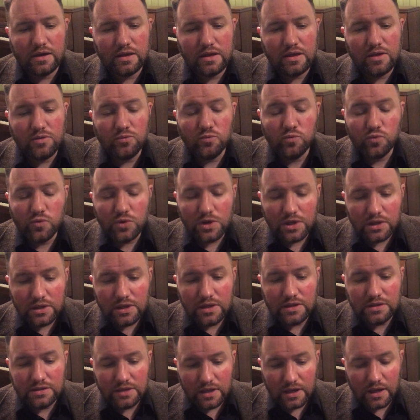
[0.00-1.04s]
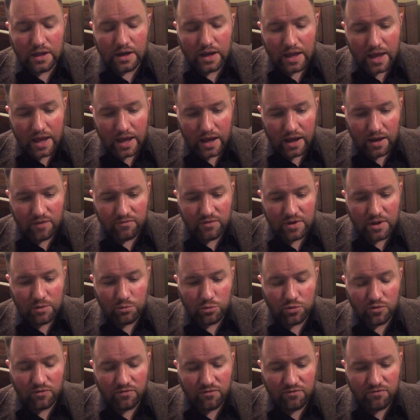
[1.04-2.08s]
it really did have a
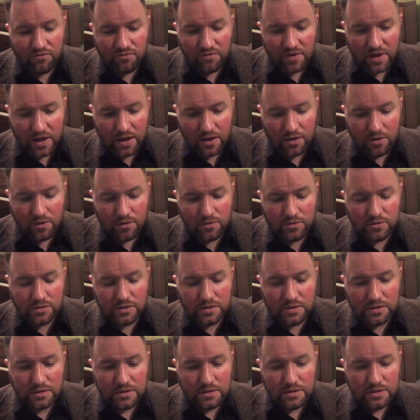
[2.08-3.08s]
profound